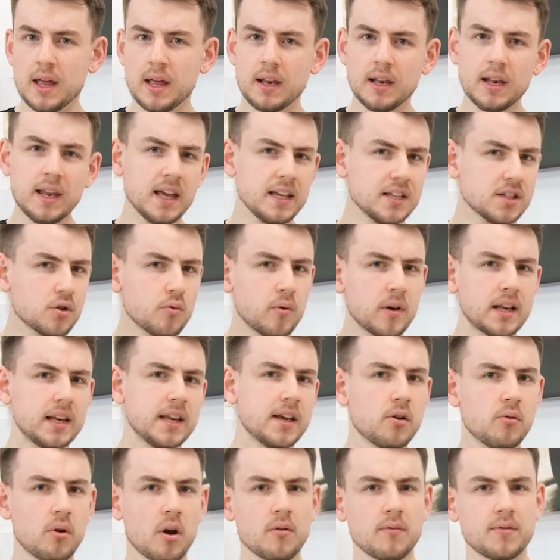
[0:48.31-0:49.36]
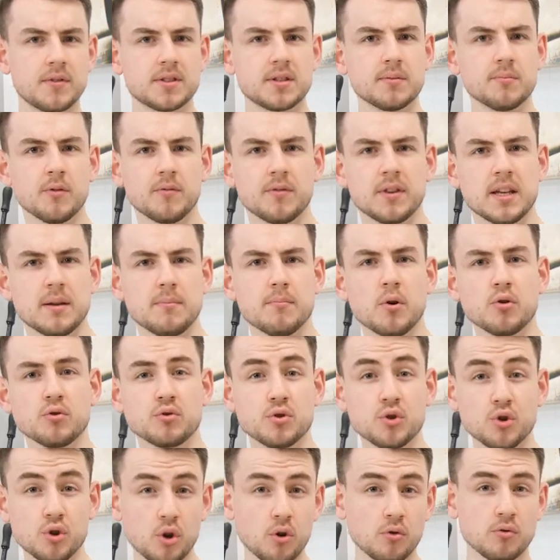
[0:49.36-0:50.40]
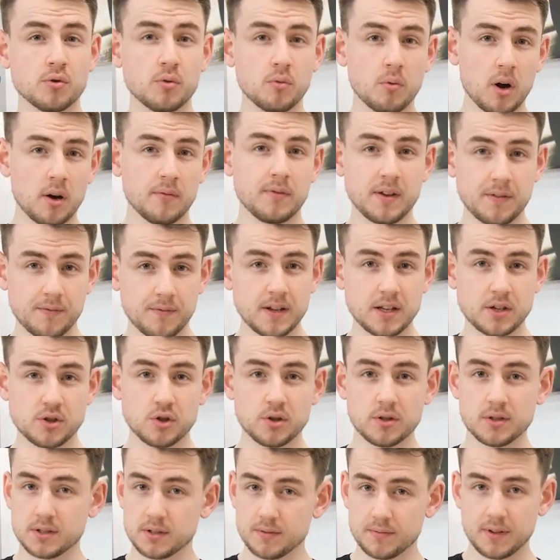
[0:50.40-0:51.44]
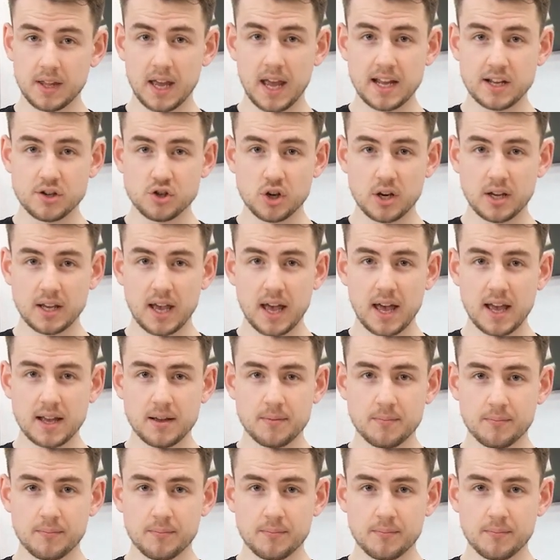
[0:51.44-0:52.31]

let's quickly go over some of the most noteworthy features of the H-AA.